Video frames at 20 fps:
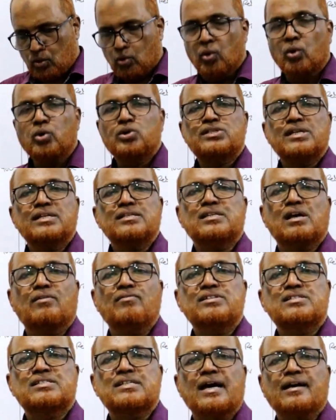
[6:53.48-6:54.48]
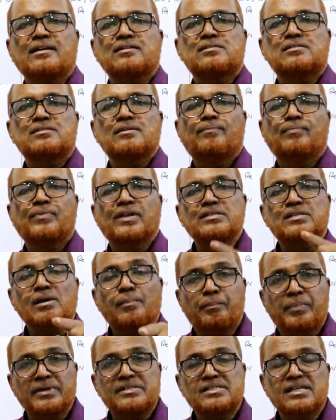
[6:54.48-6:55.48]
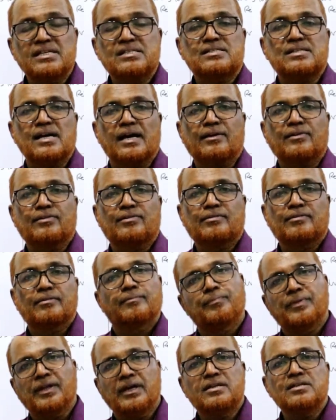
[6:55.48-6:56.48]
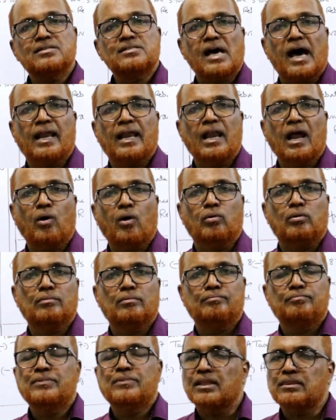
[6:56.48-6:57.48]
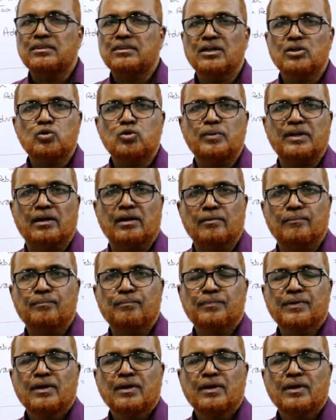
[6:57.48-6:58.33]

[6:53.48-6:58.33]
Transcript: Goods and service tax is a business tax. It is allowed, nothing to be done.